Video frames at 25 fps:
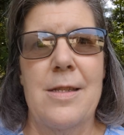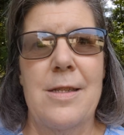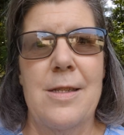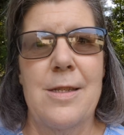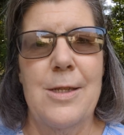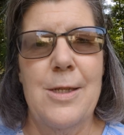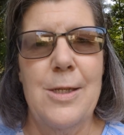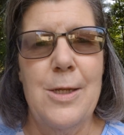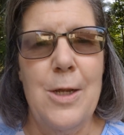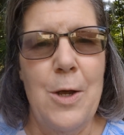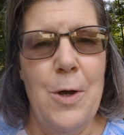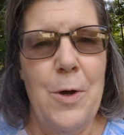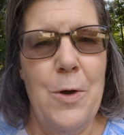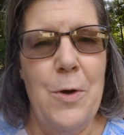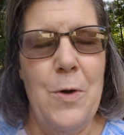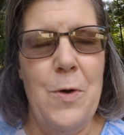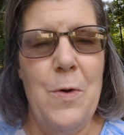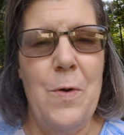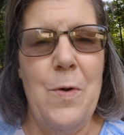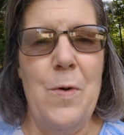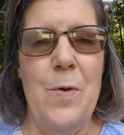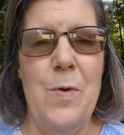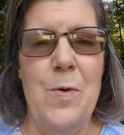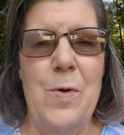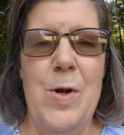
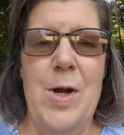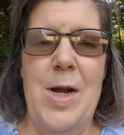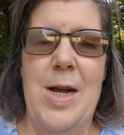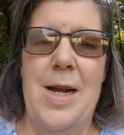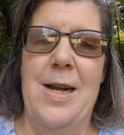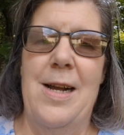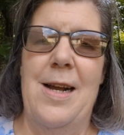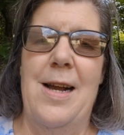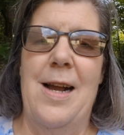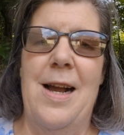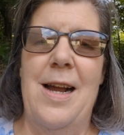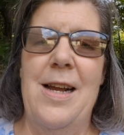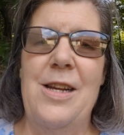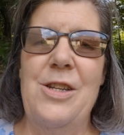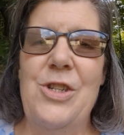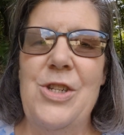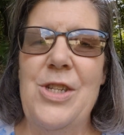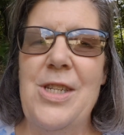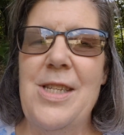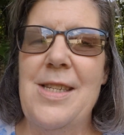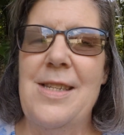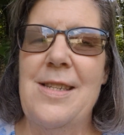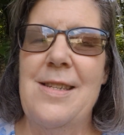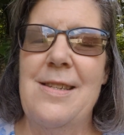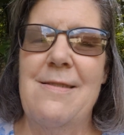So I
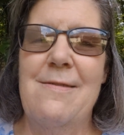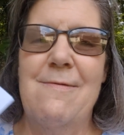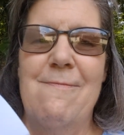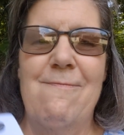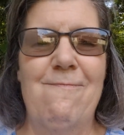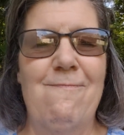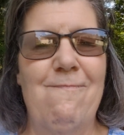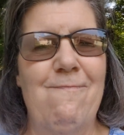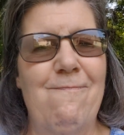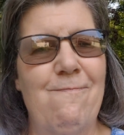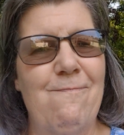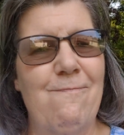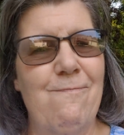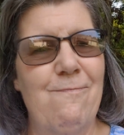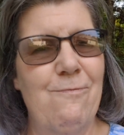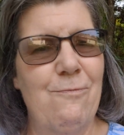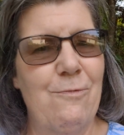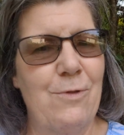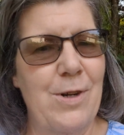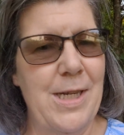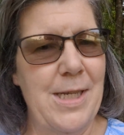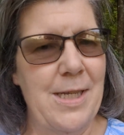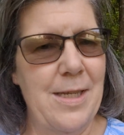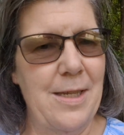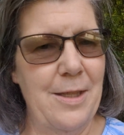just
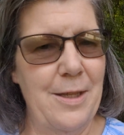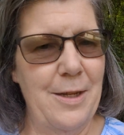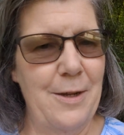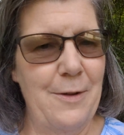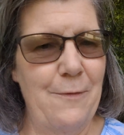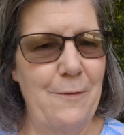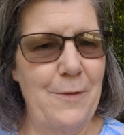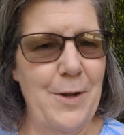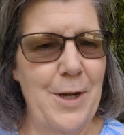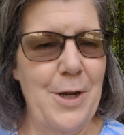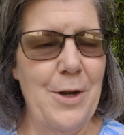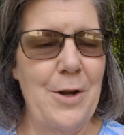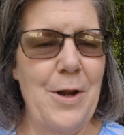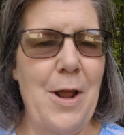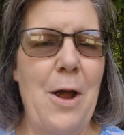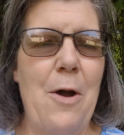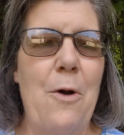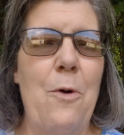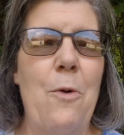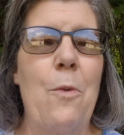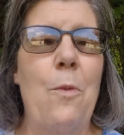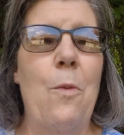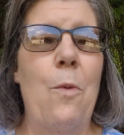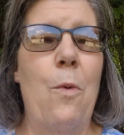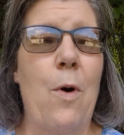recently figured
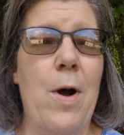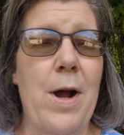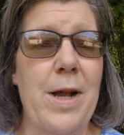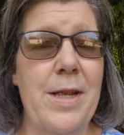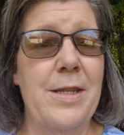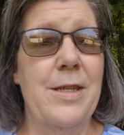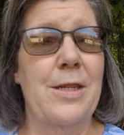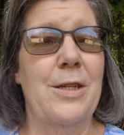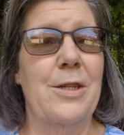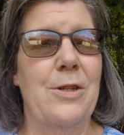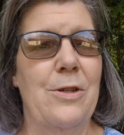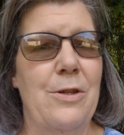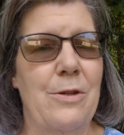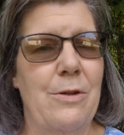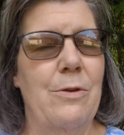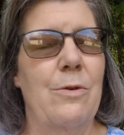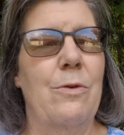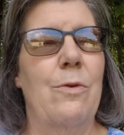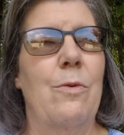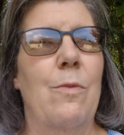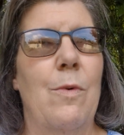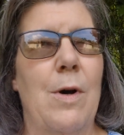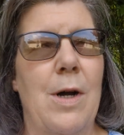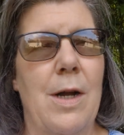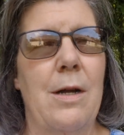out what to do
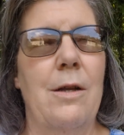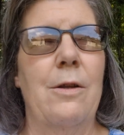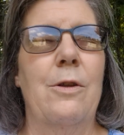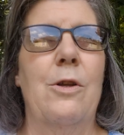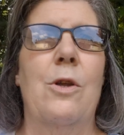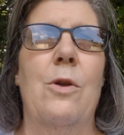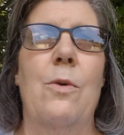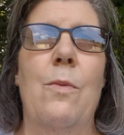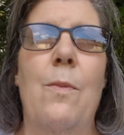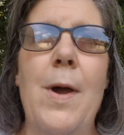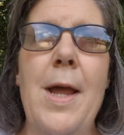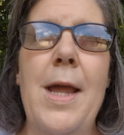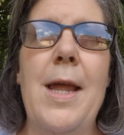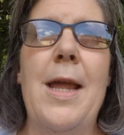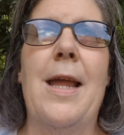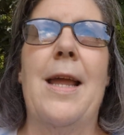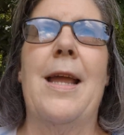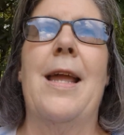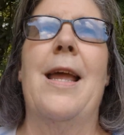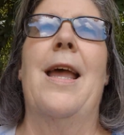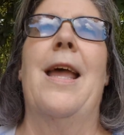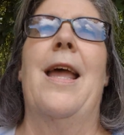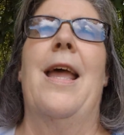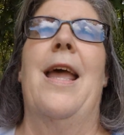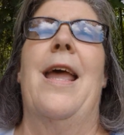while you wait,
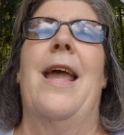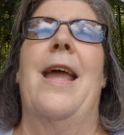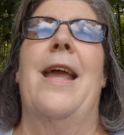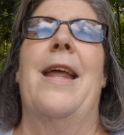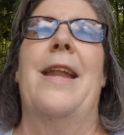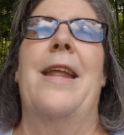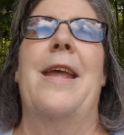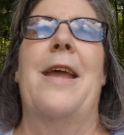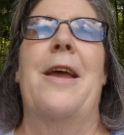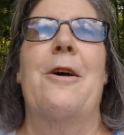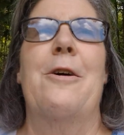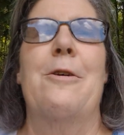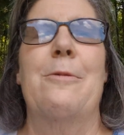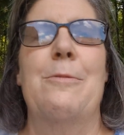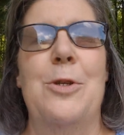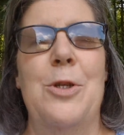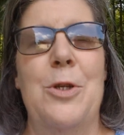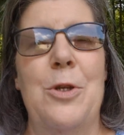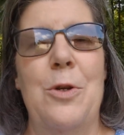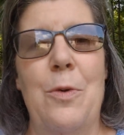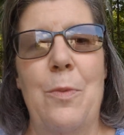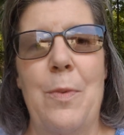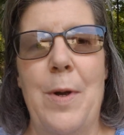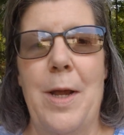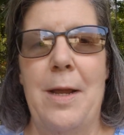and it helps you
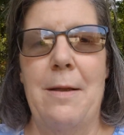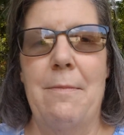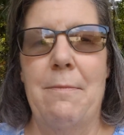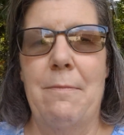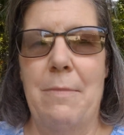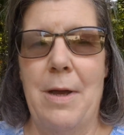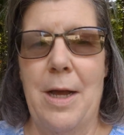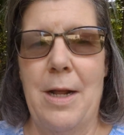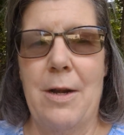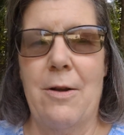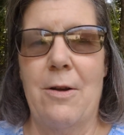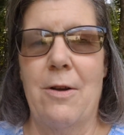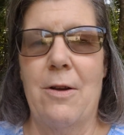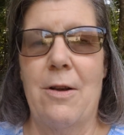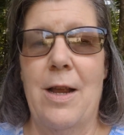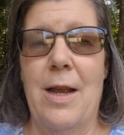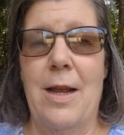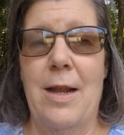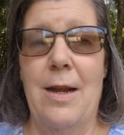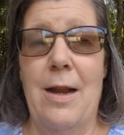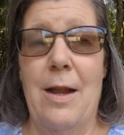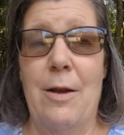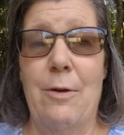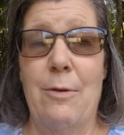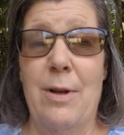to wait better.
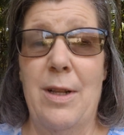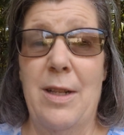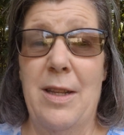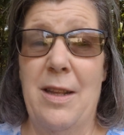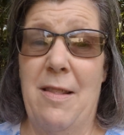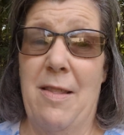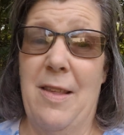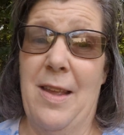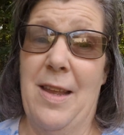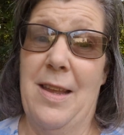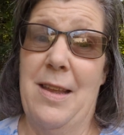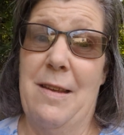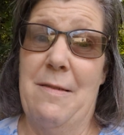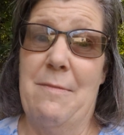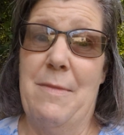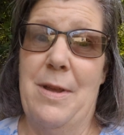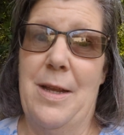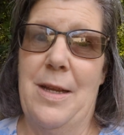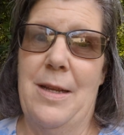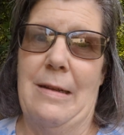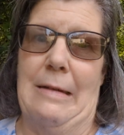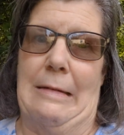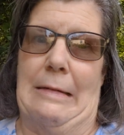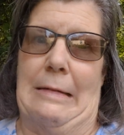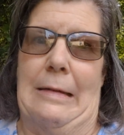And I really think it
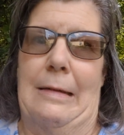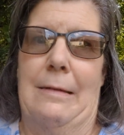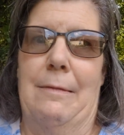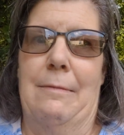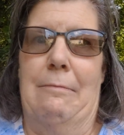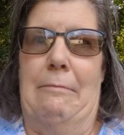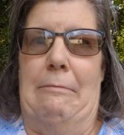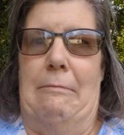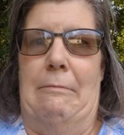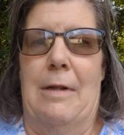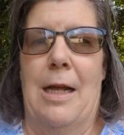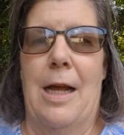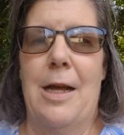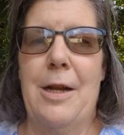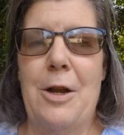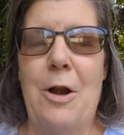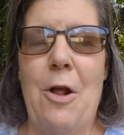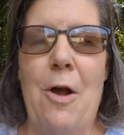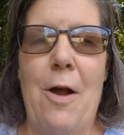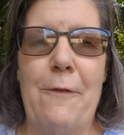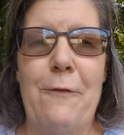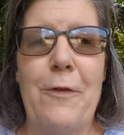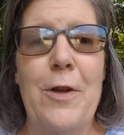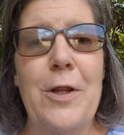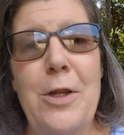may, I don't know,
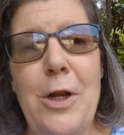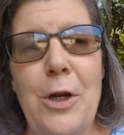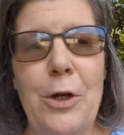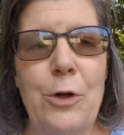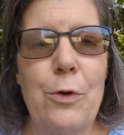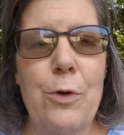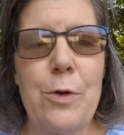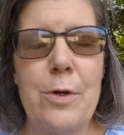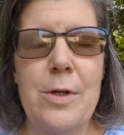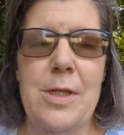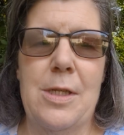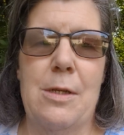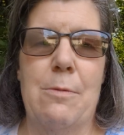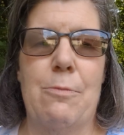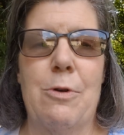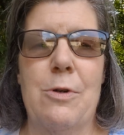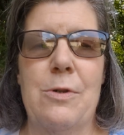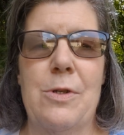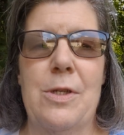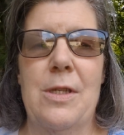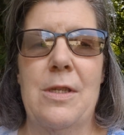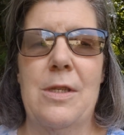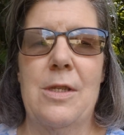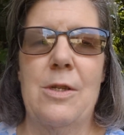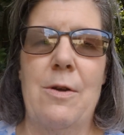I felt I grew as a
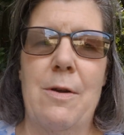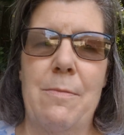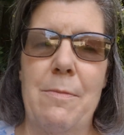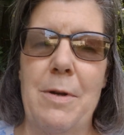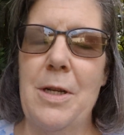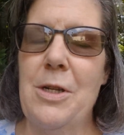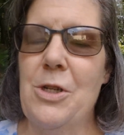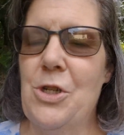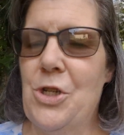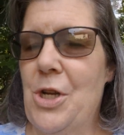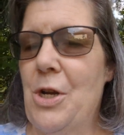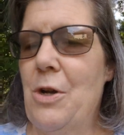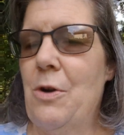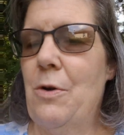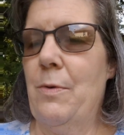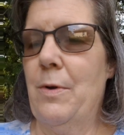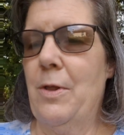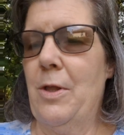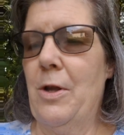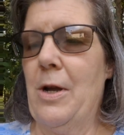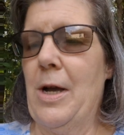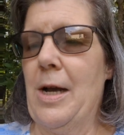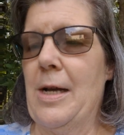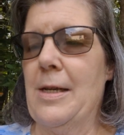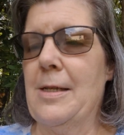person, so I'm going to share it with
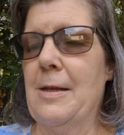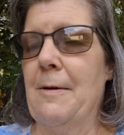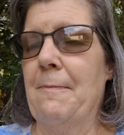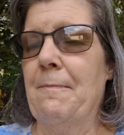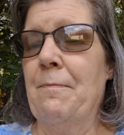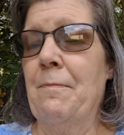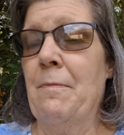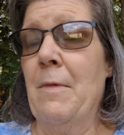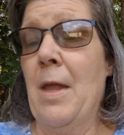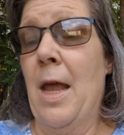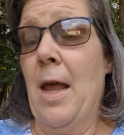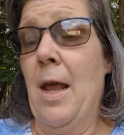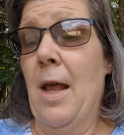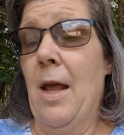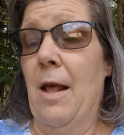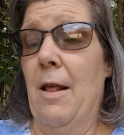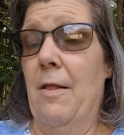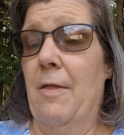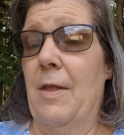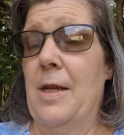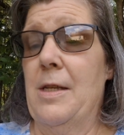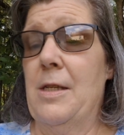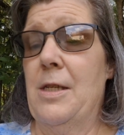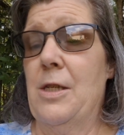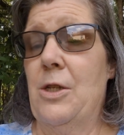you guys.
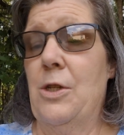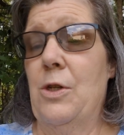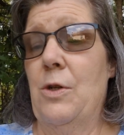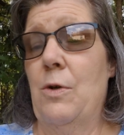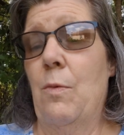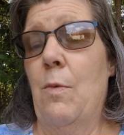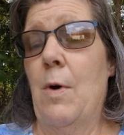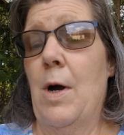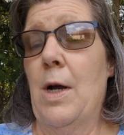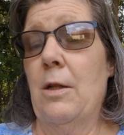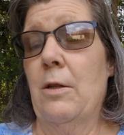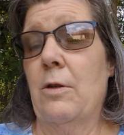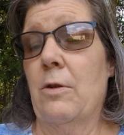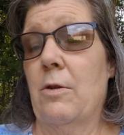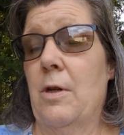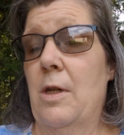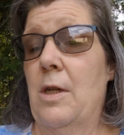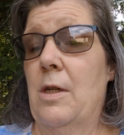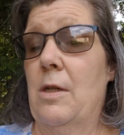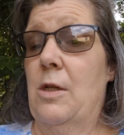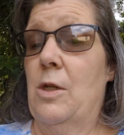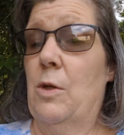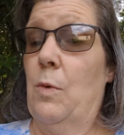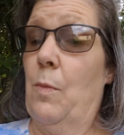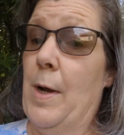Things to do while
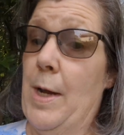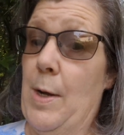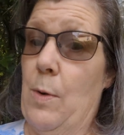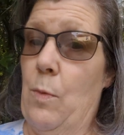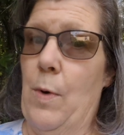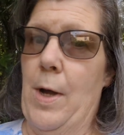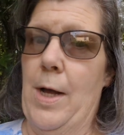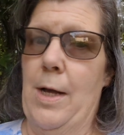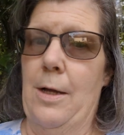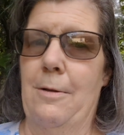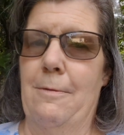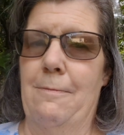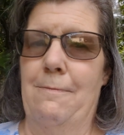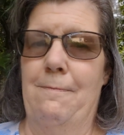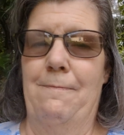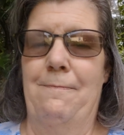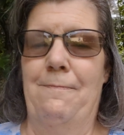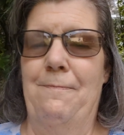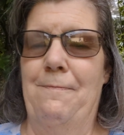learning to wait well.